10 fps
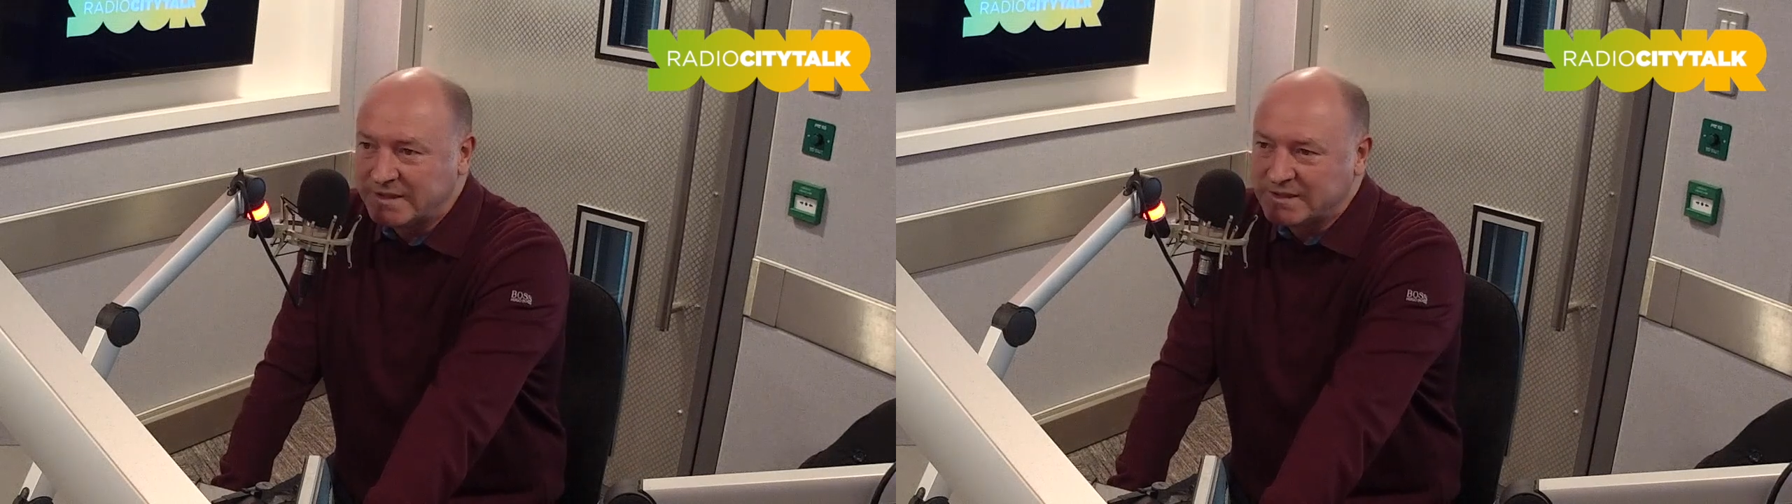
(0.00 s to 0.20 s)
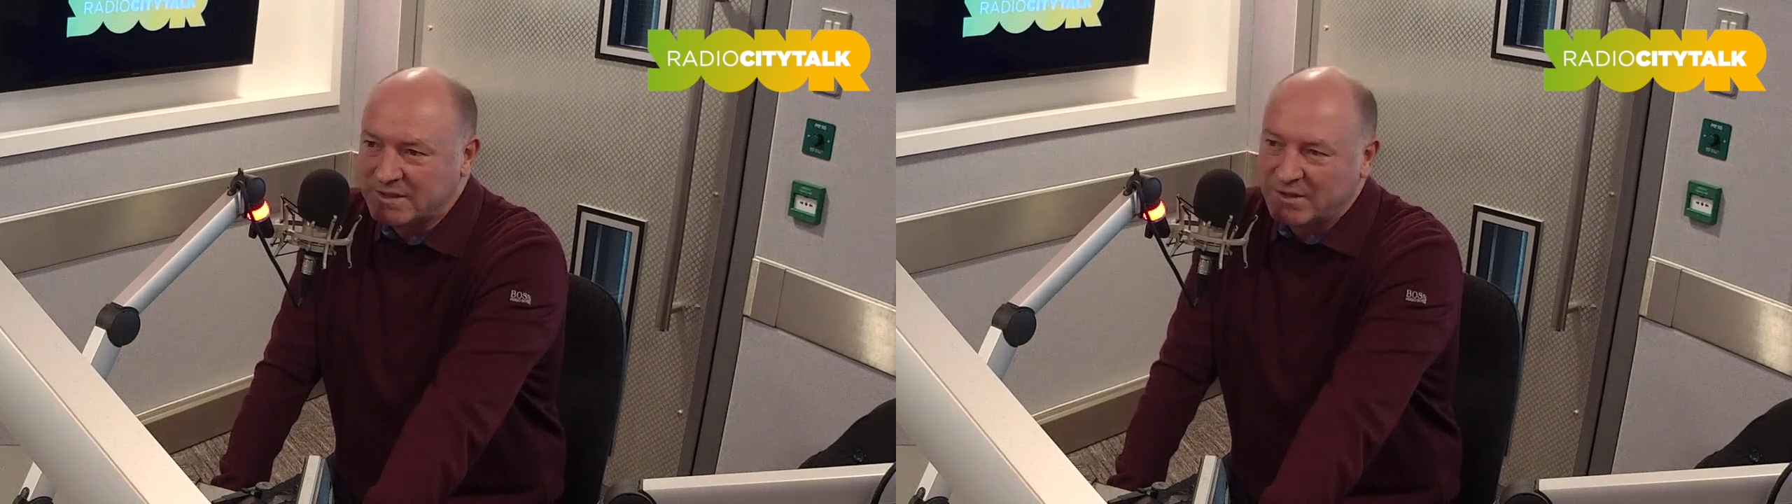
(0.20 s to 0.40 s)

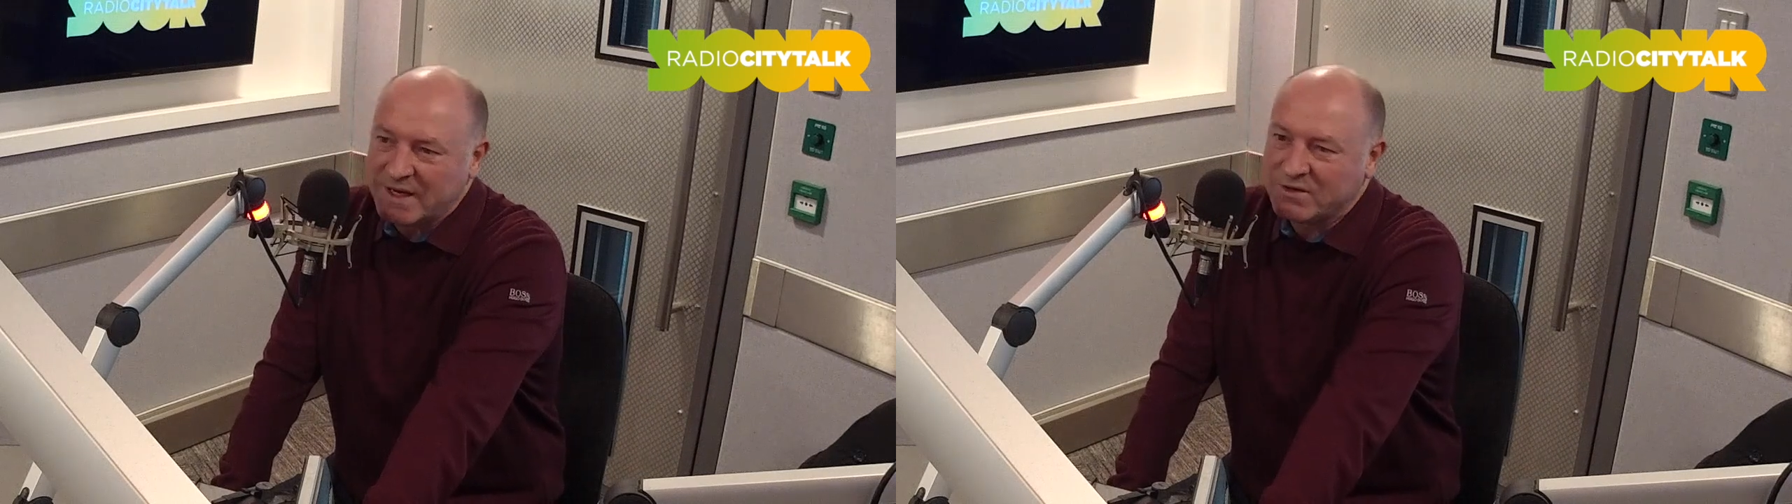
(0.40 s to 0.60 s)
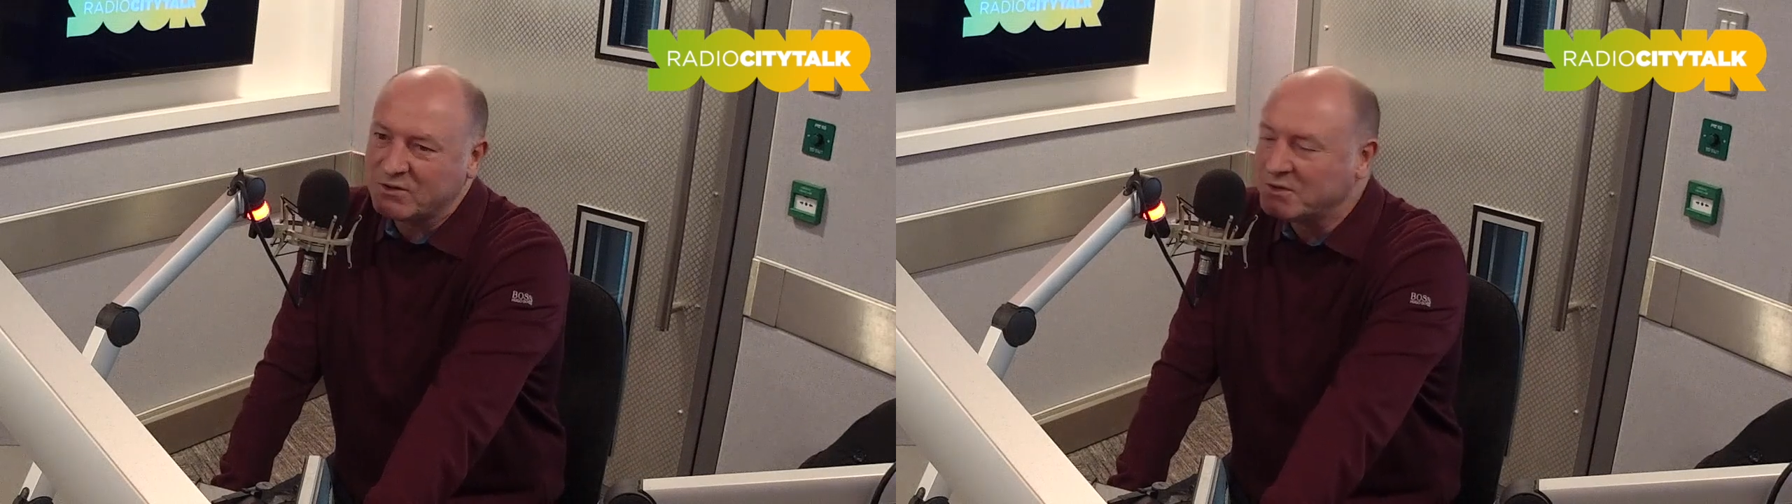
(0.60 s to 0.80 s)
So
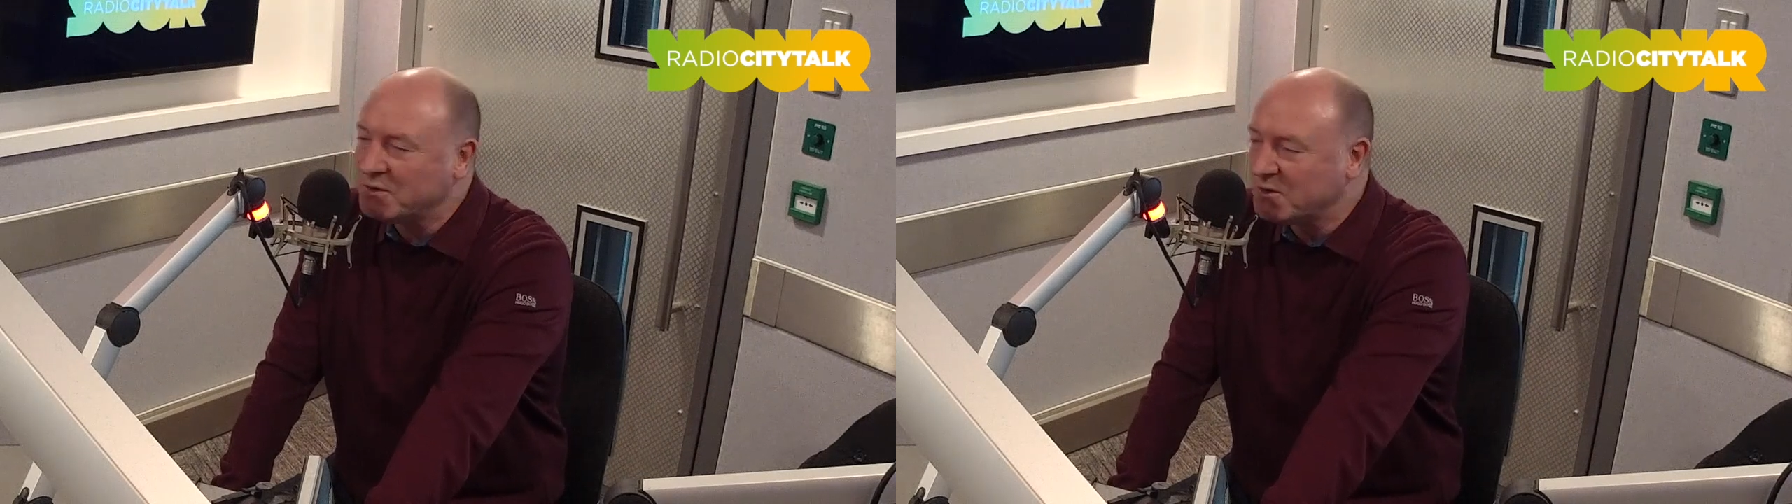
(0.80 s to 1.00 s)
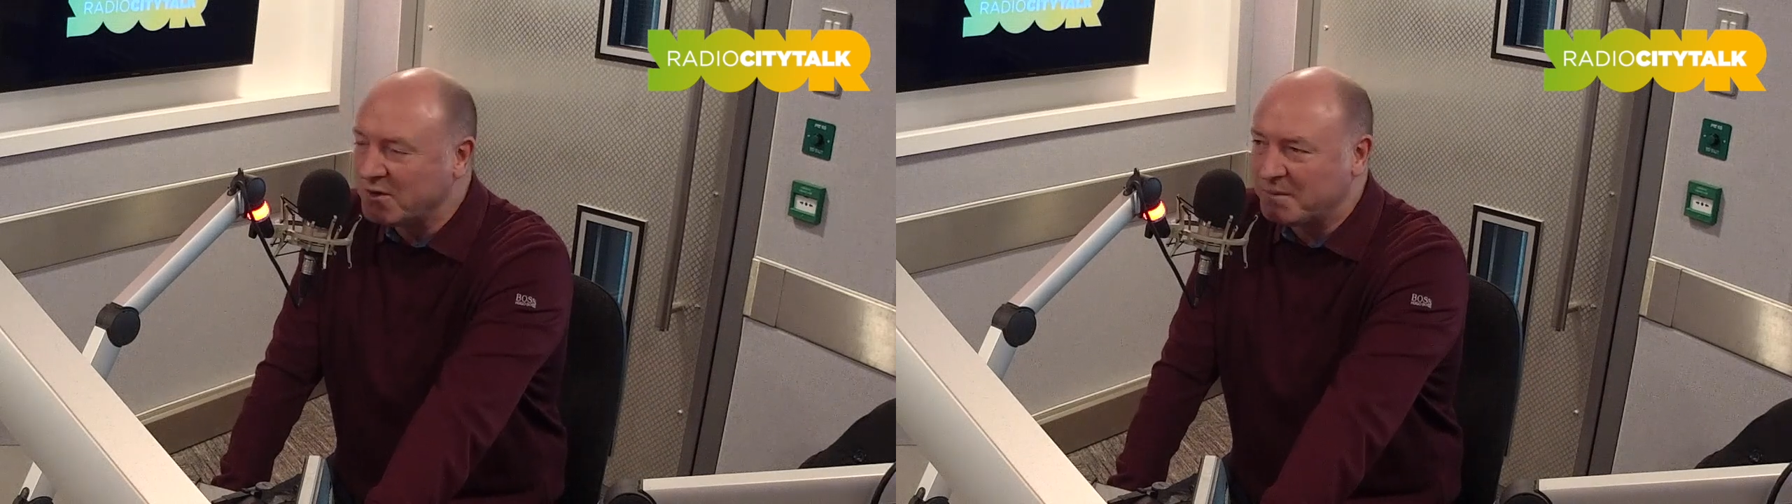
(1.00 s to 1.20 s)
I couldn't
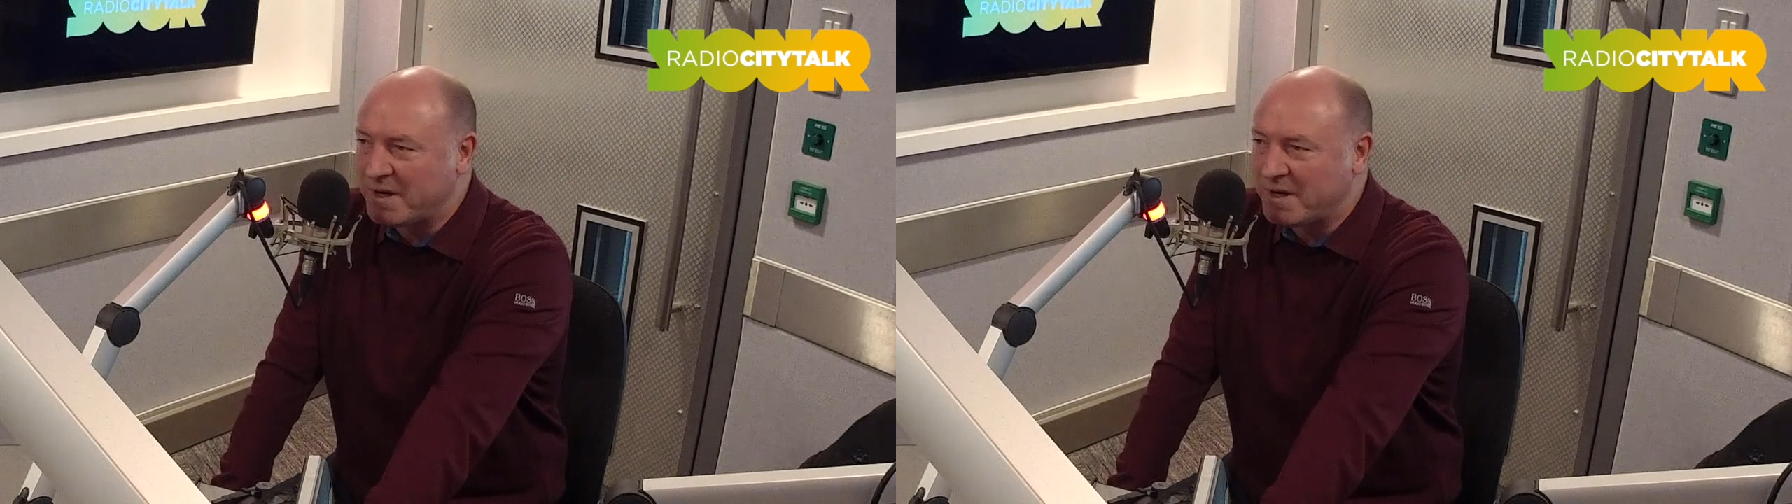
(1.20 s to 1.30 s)
do nothing